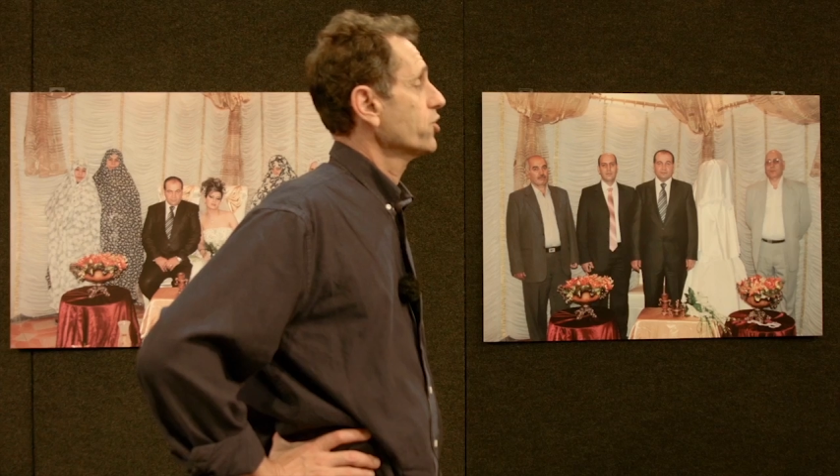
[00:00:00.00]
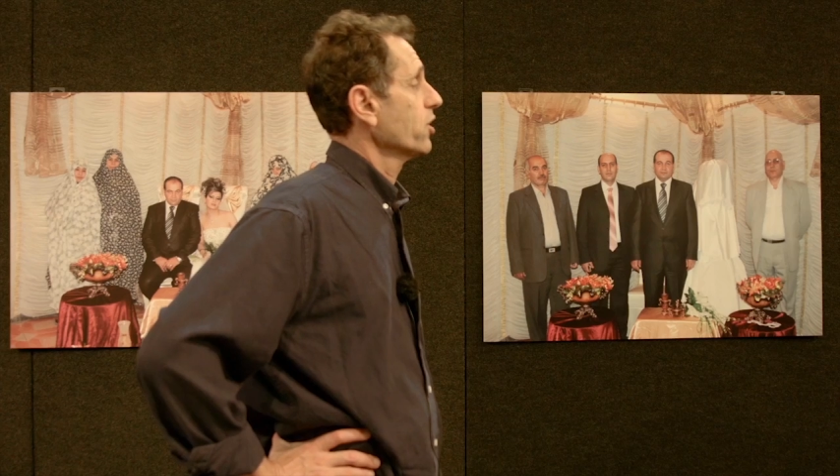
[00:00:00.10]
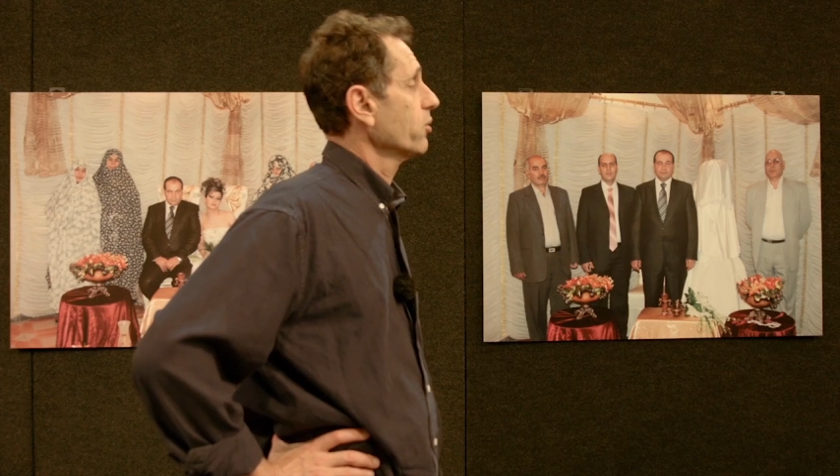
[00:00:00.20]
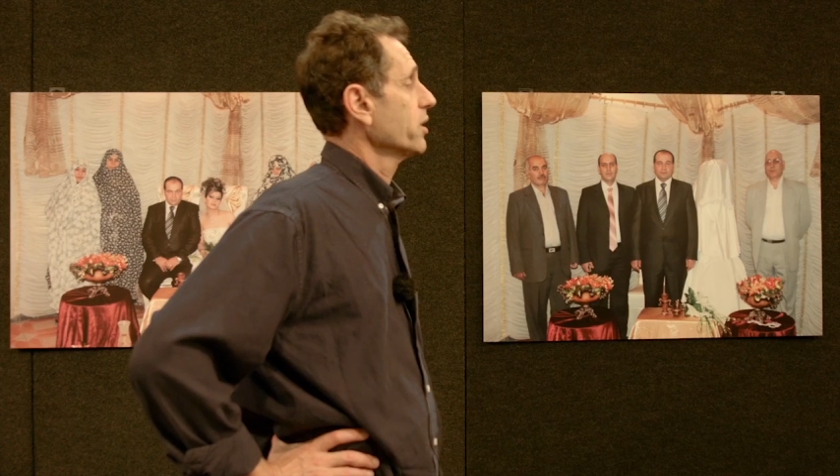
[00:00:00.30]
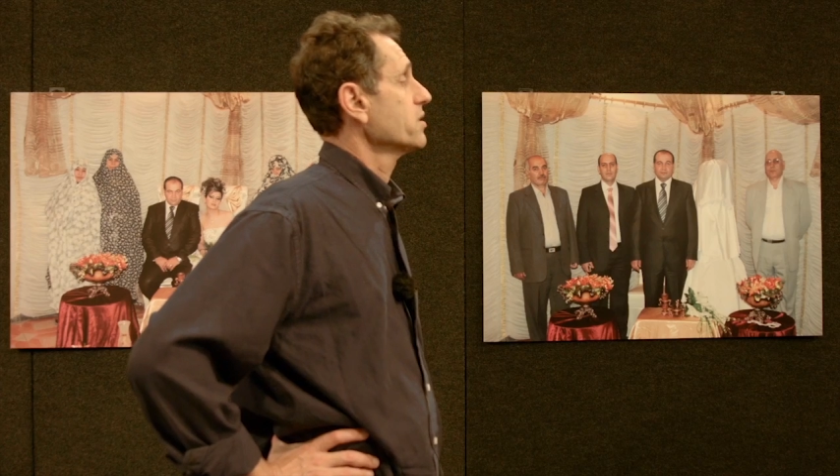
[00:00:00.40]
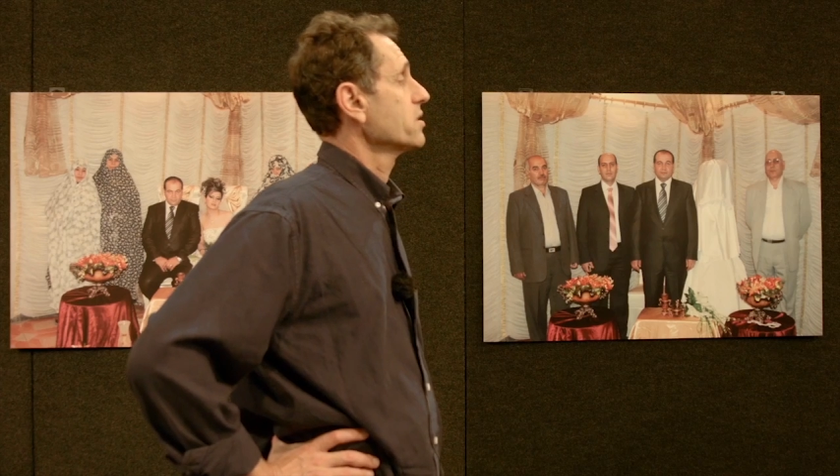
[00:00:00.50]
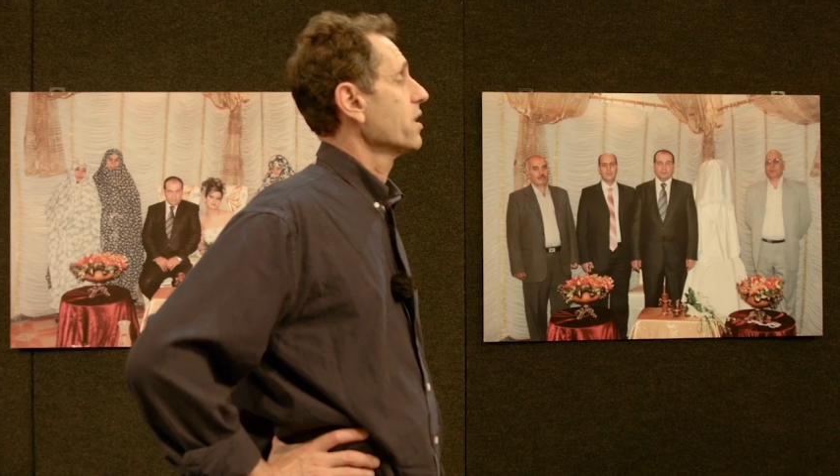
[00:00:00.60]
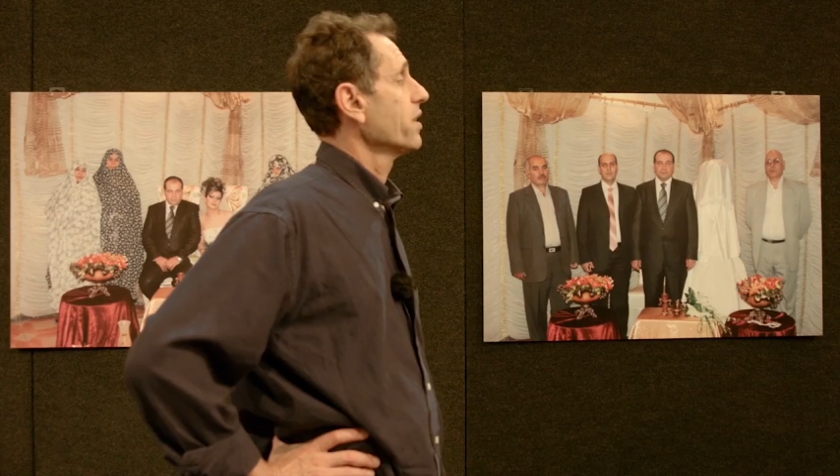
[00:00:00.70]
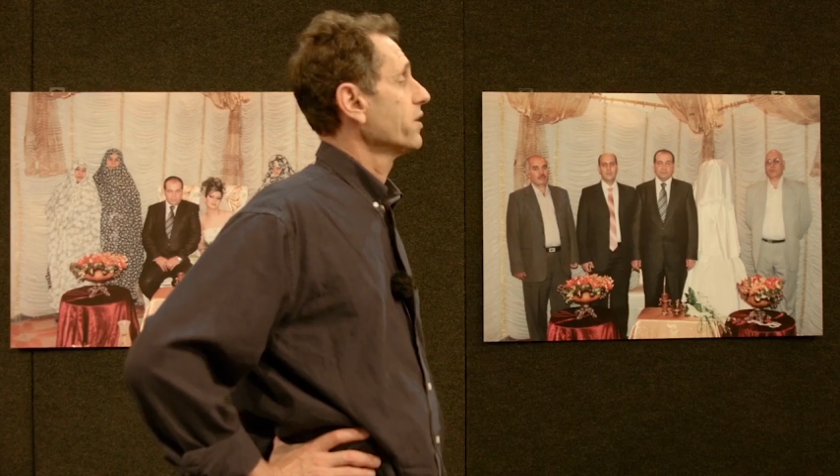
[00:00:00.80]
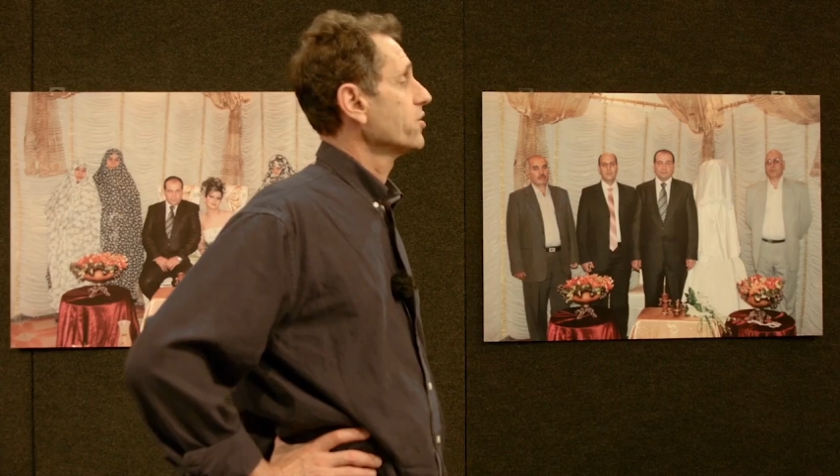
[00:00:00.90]
show is
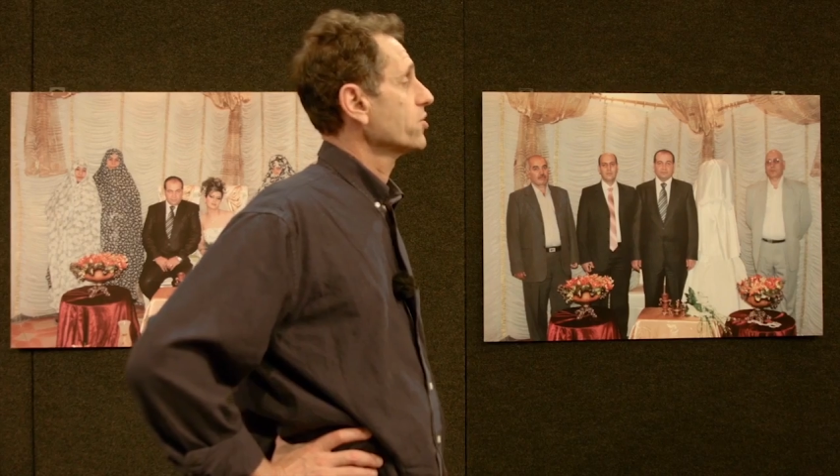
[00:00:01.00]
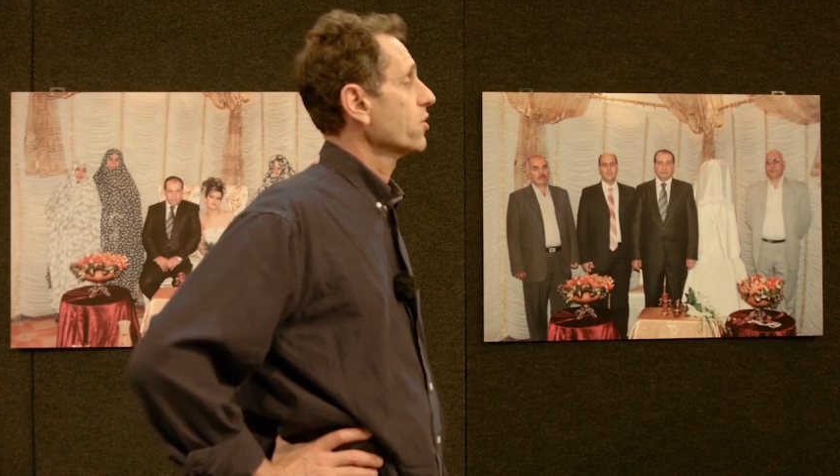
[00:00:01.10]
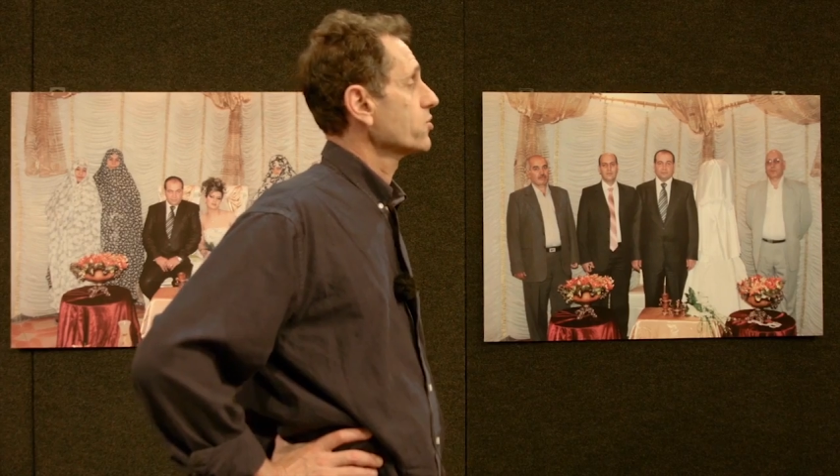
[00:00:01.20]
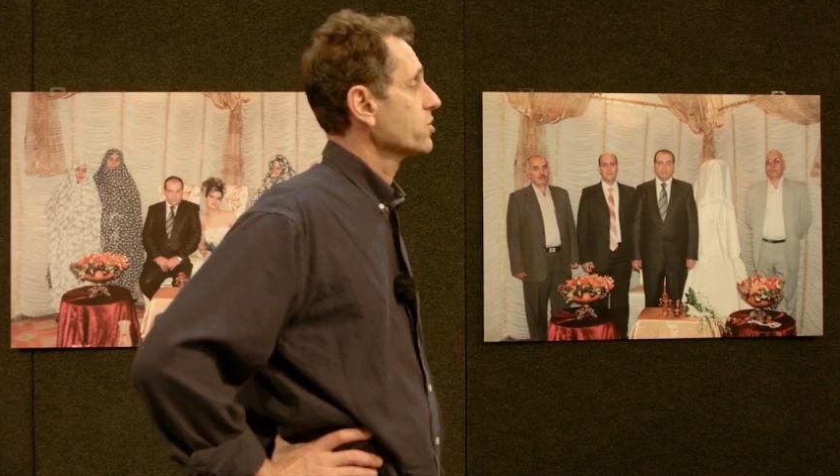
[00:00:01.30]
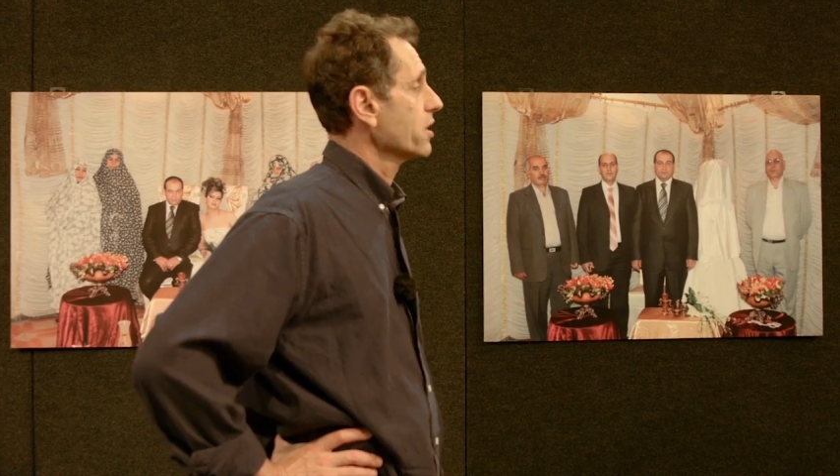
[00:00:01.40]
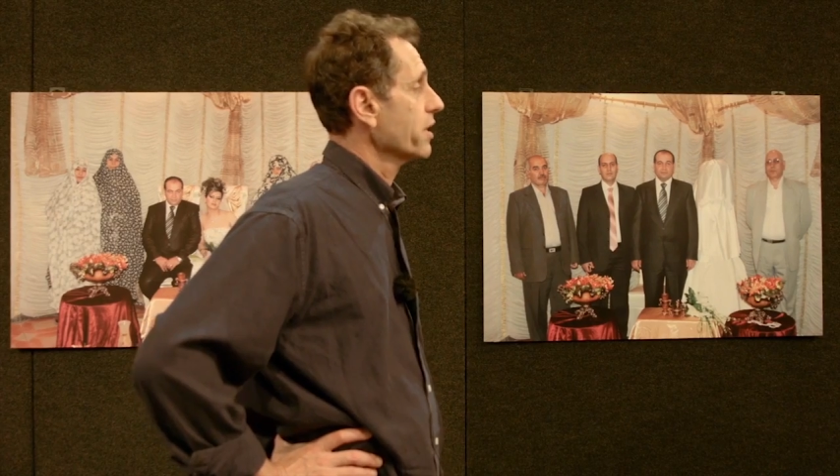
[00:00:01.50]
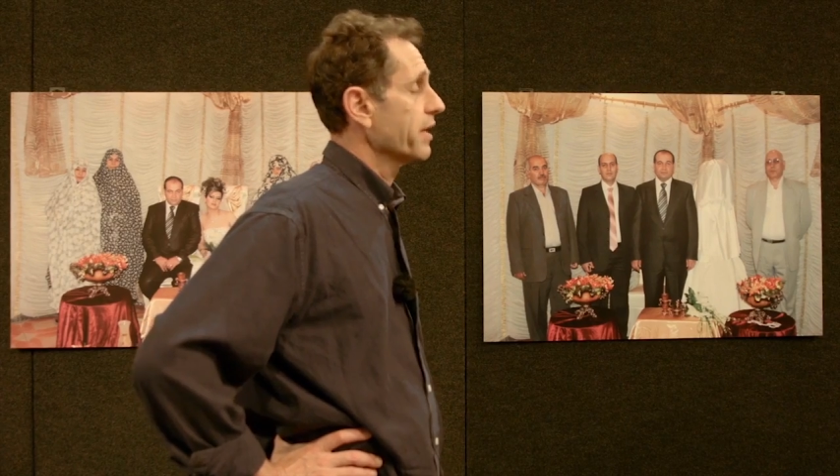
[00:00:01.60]
that it shows